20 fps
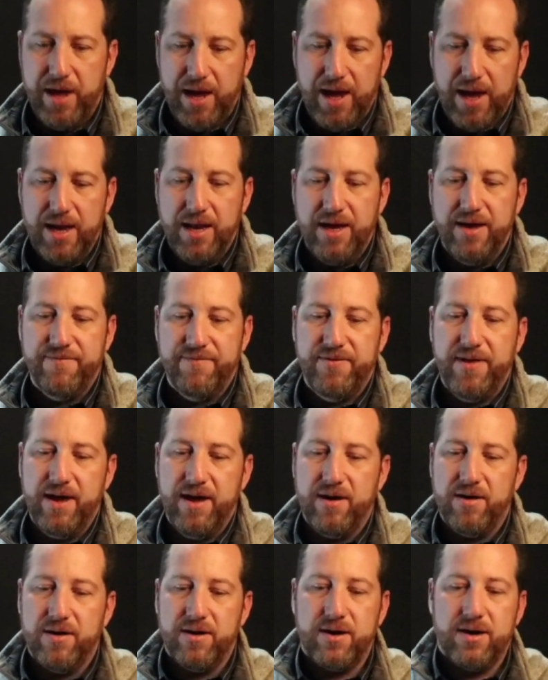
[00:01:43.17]
And if they
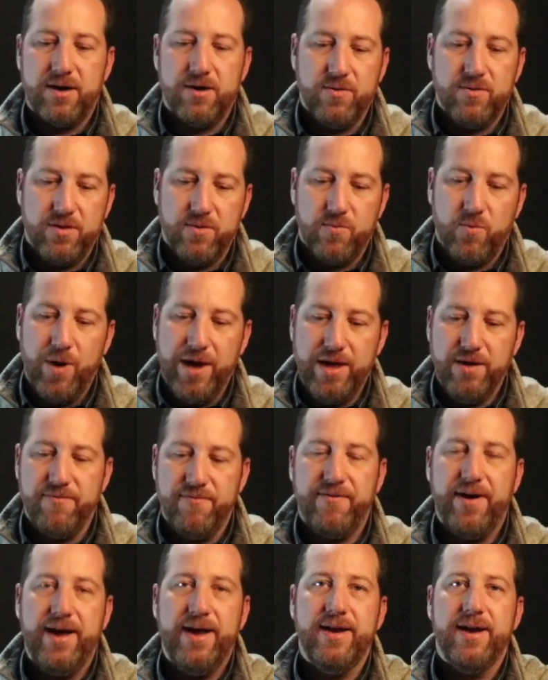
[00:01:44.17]
are, the way you
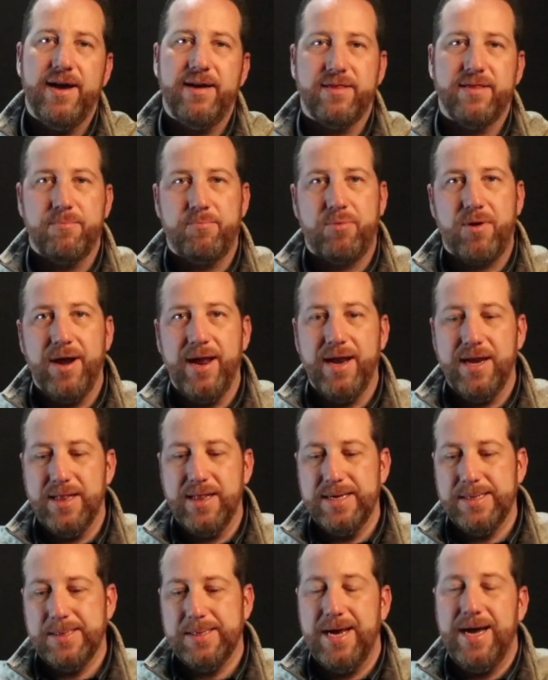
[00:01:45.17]
find out the brand and
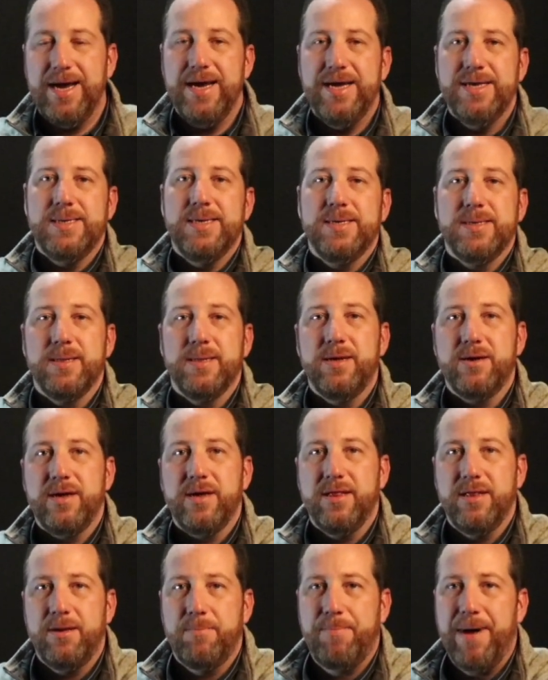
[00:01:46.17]
the size is look
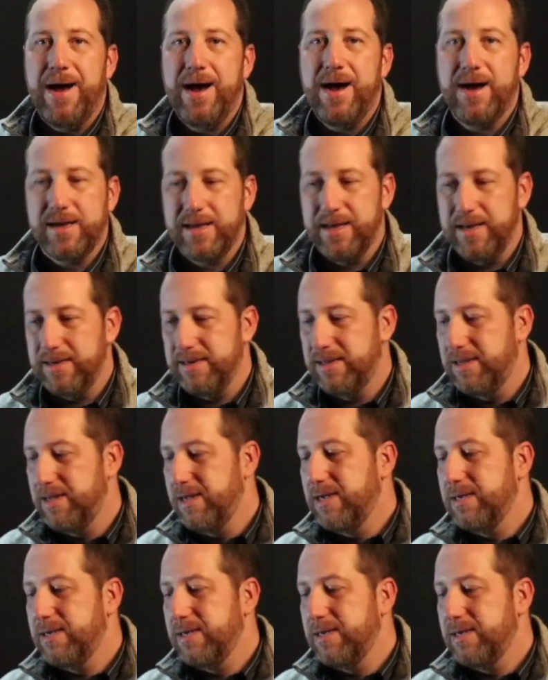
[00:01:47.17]
in the pocket.